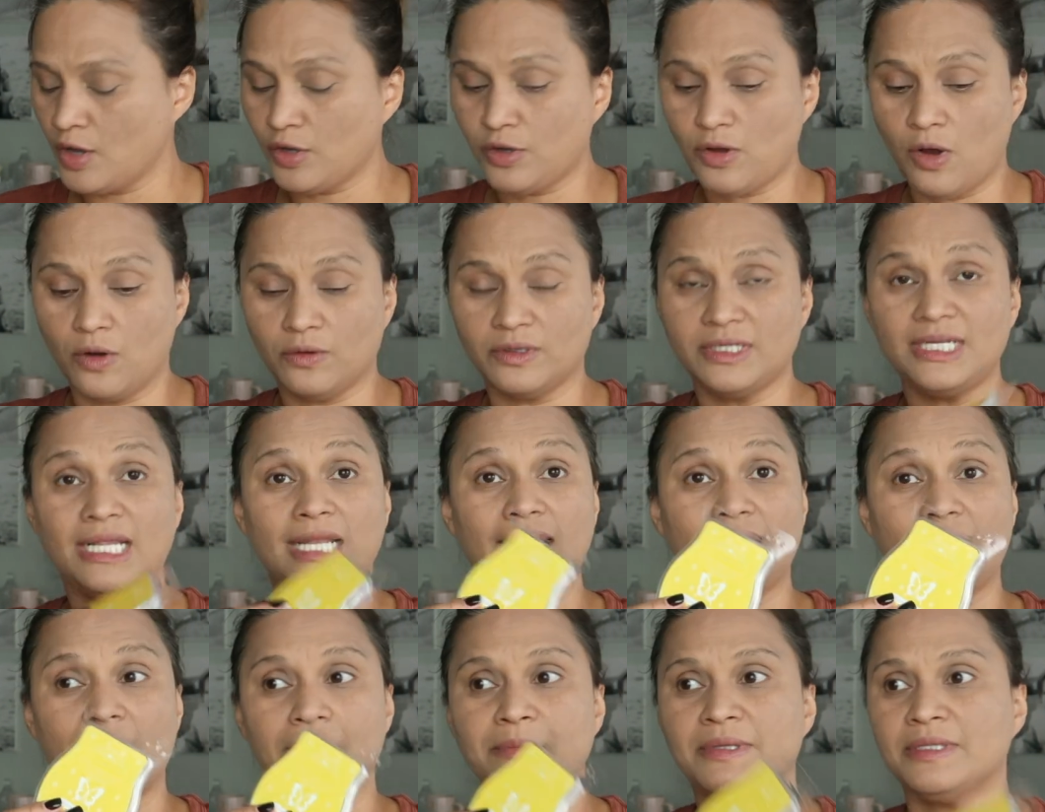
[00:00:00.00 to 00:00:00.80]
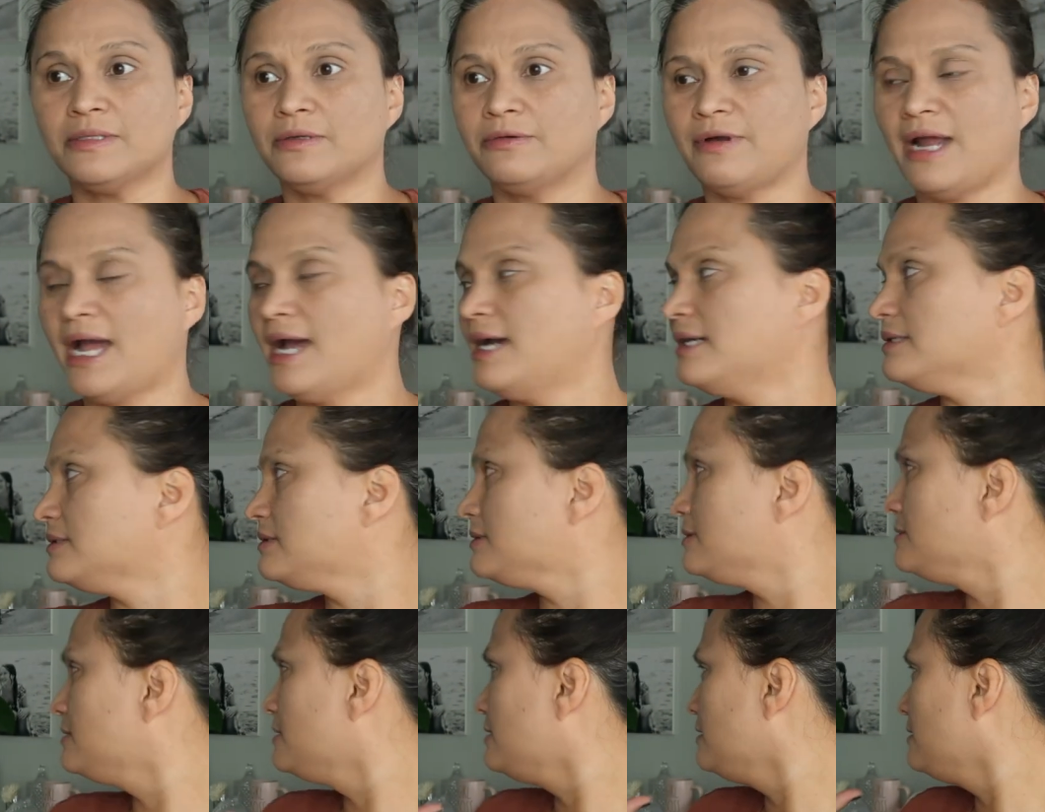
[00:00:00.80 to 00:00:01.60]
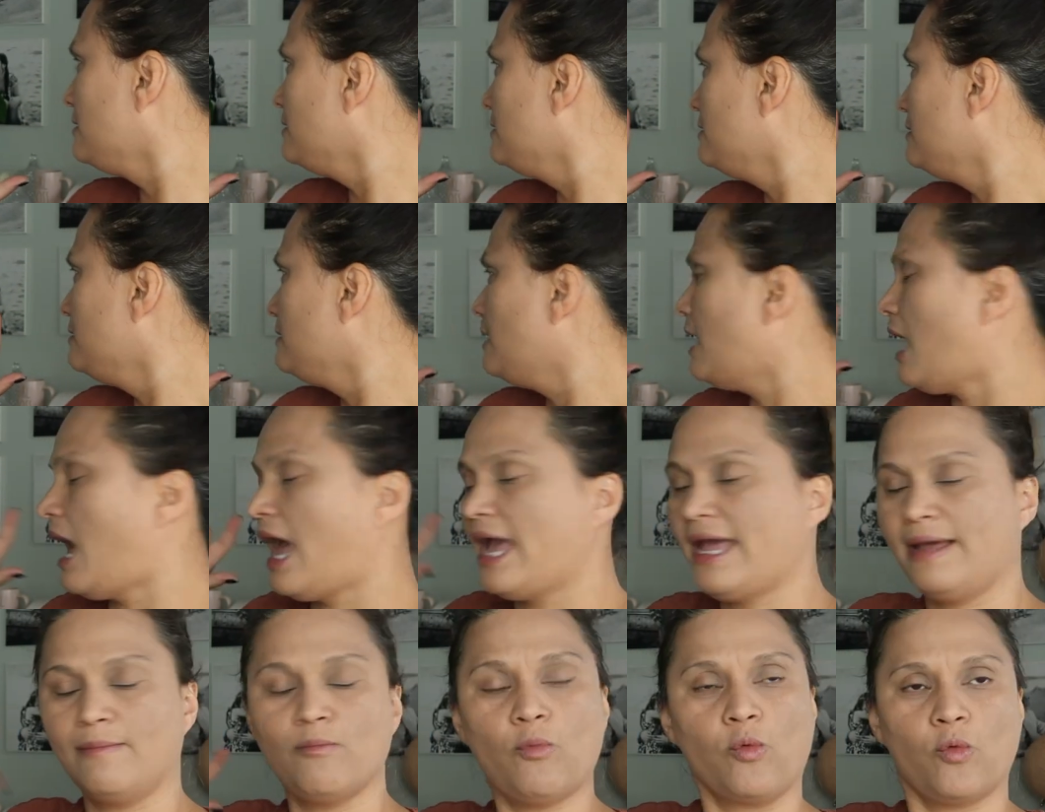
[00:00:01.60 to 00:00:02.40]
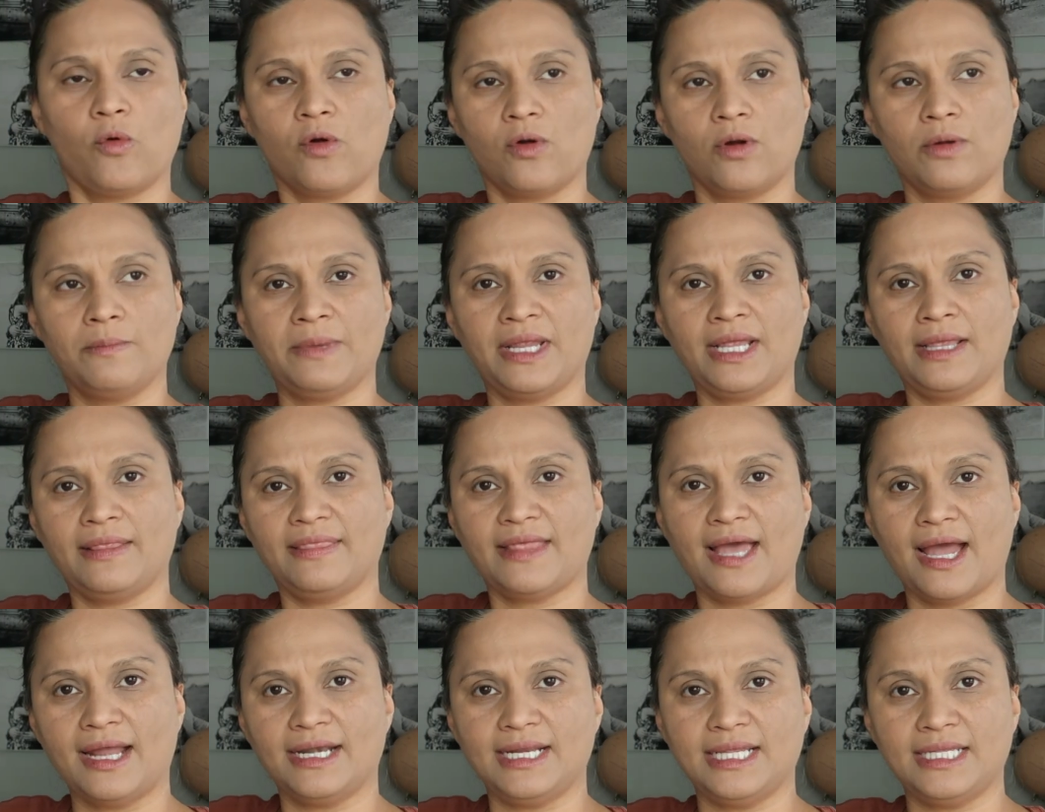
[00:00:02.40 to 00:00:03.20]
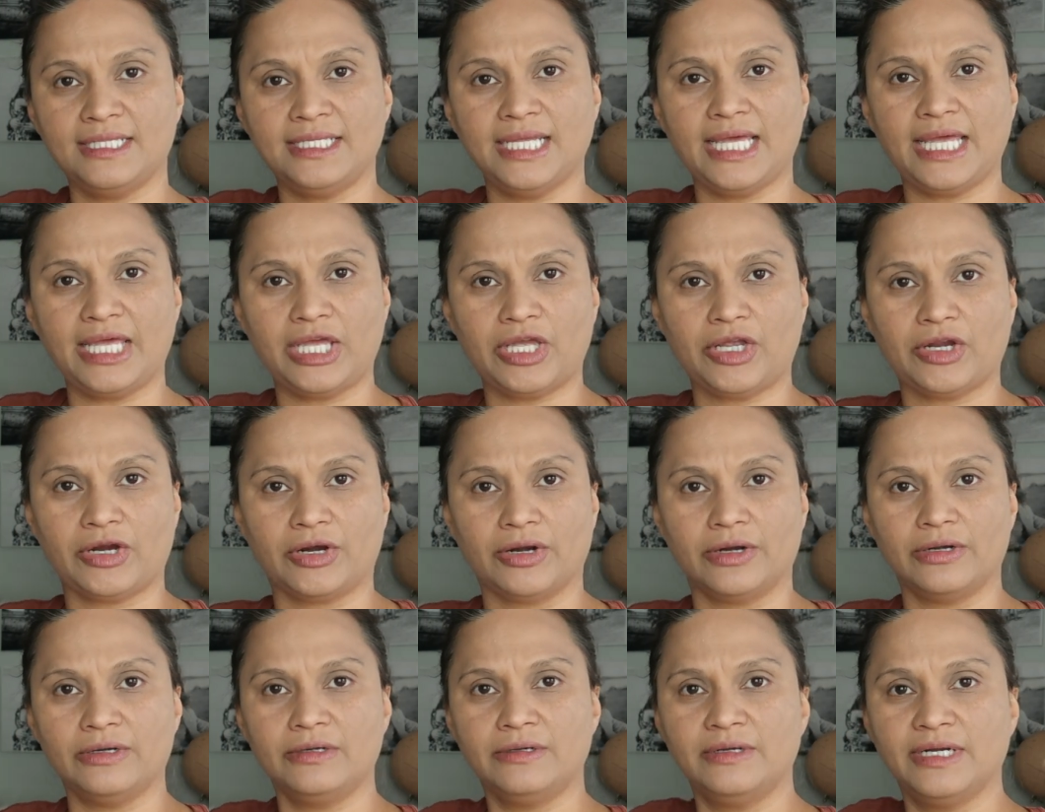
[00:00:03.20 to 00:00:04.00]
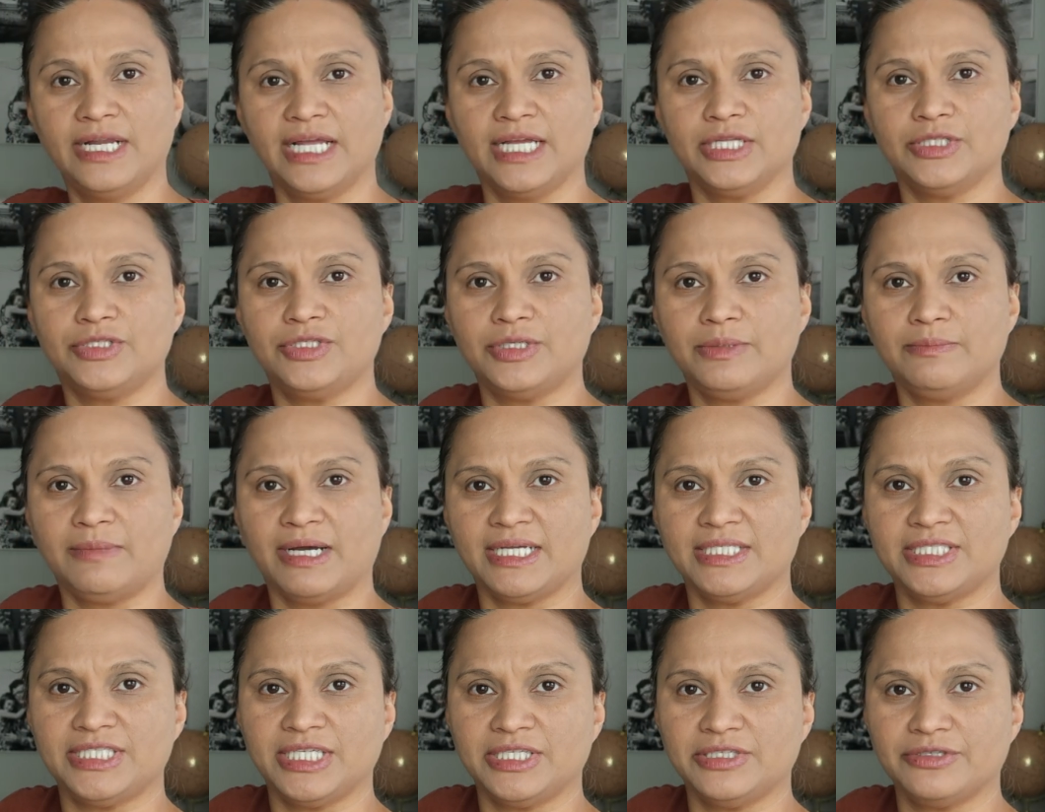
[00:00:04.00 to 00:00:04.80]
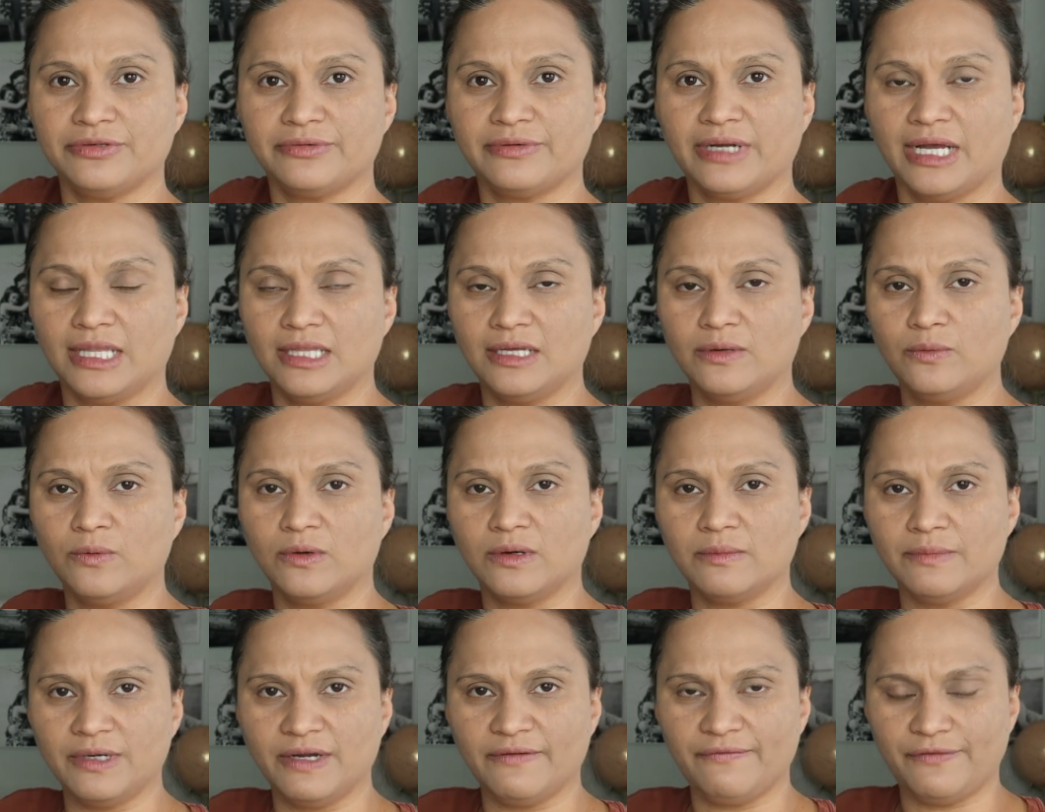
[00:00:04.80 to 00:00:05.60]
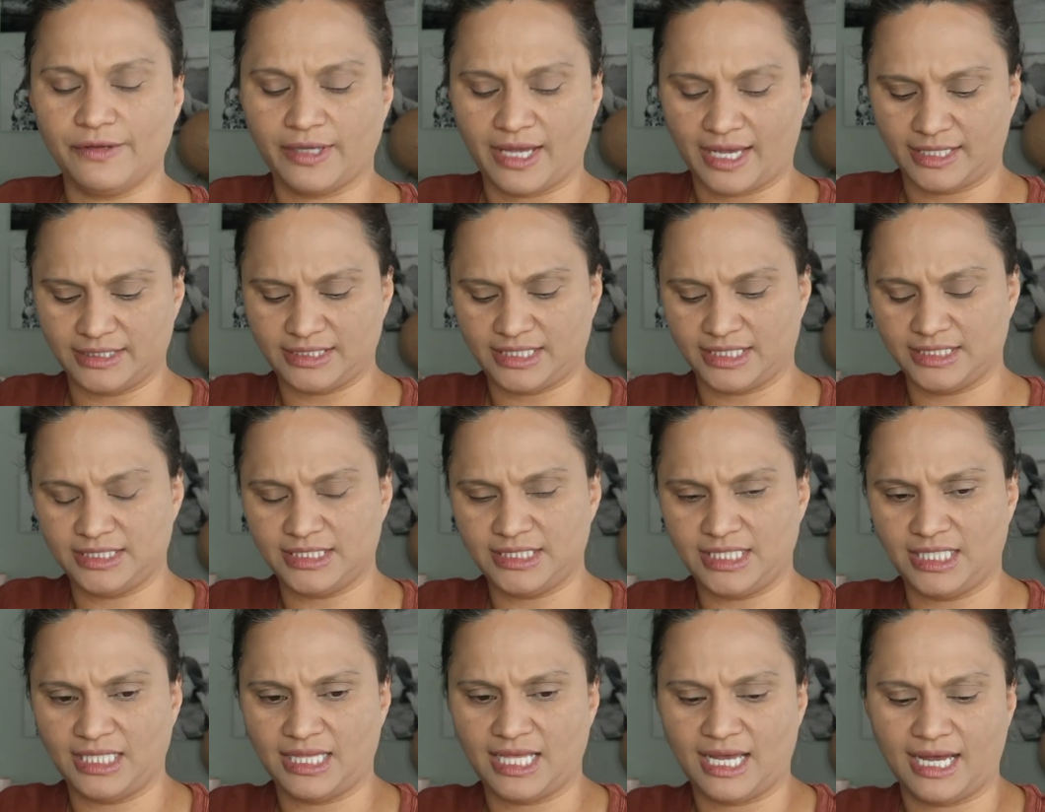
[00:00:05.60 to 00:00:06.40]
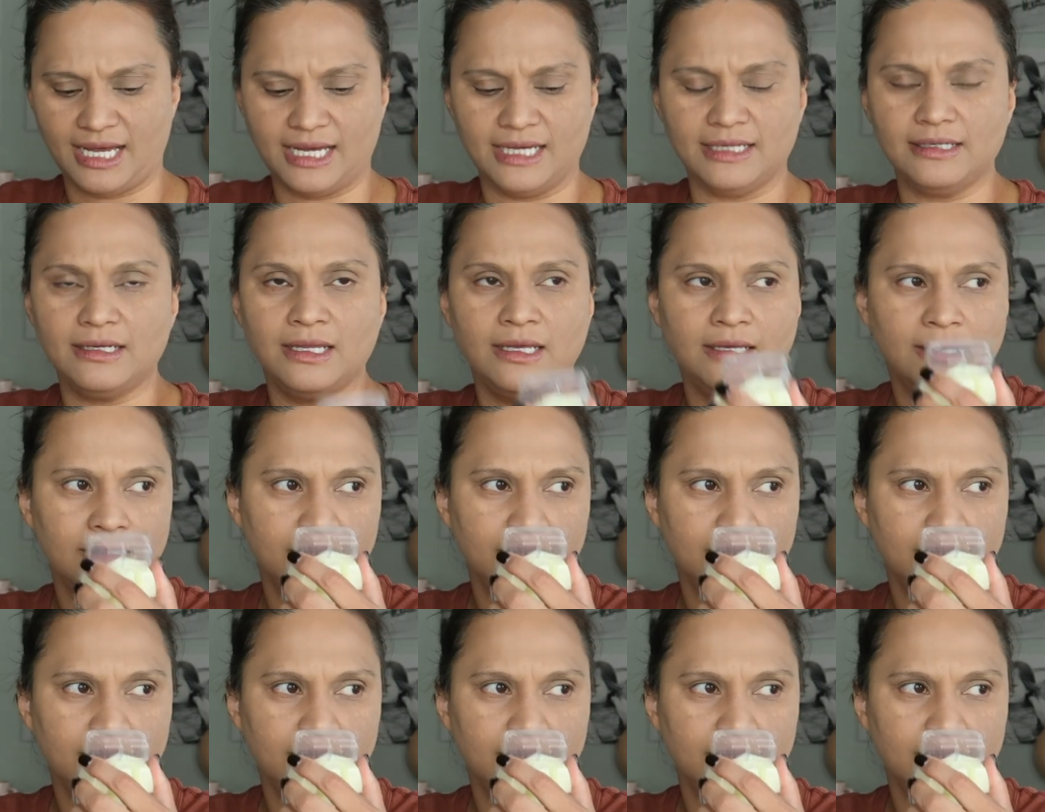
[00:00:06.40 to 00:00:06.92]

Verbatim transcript: Coconut lemongrass. I am warming that in here into my Cinderella warmer, if you guys can see that.